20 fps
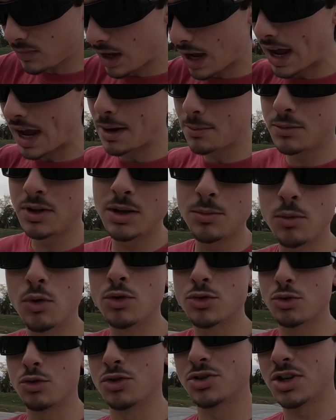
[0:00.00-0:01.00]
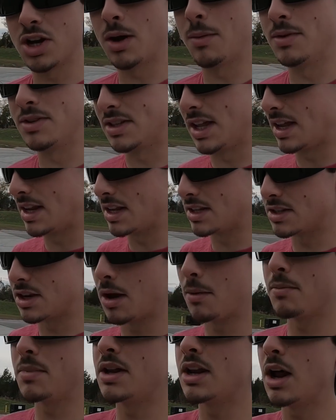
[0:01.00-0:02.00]
I am leaning more towards Cummins. That does
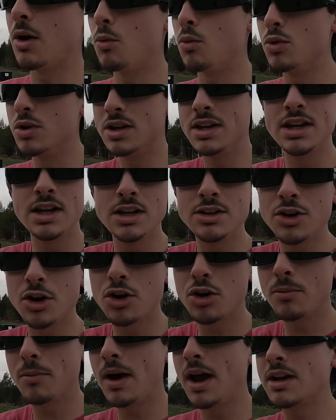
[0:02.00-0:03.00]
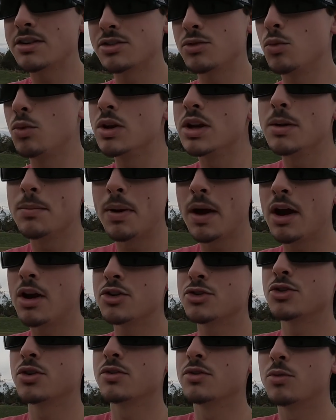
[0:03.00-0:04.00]
not mean I wouldn't get a Duramax and wouldn't get a
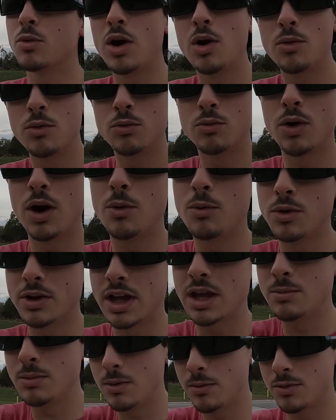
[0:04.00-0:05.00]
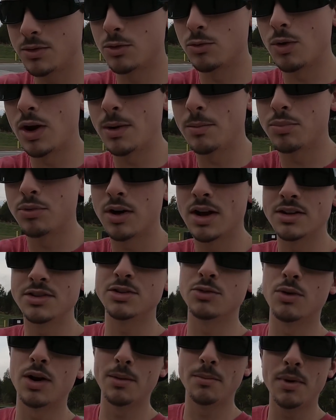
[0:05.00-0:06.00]
Powerstroke if the right, right one came up for the right price and
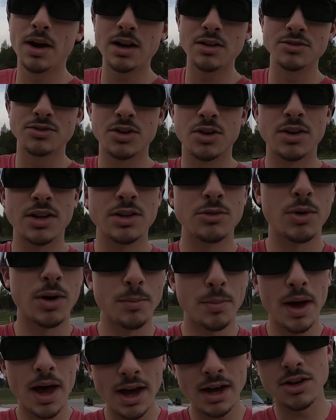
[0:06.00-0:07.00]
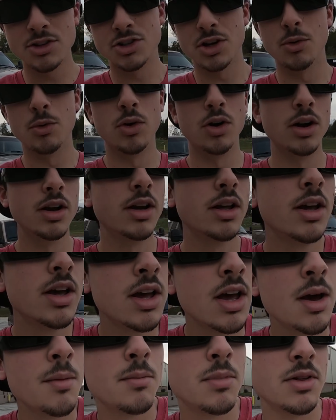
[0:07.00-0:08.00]
the right miles on it and the right package I want.
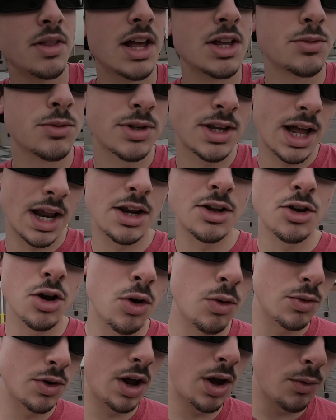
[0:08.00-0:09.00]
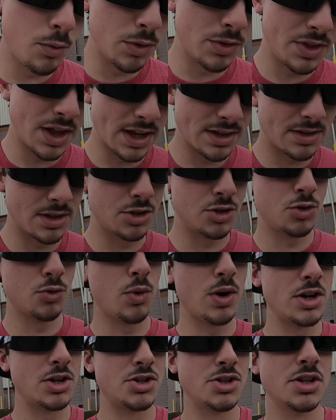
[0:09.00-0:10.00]
But that's what's kind of going on with that
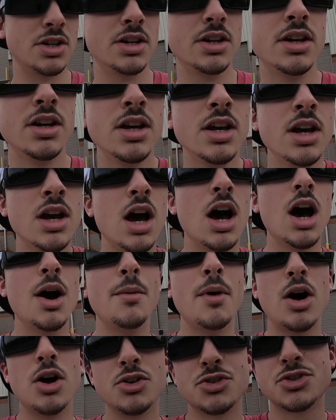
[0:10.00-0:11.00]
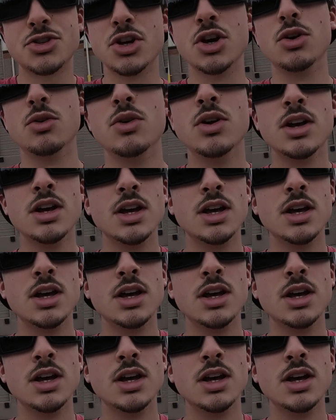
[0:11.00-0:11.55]
situation. Um, also,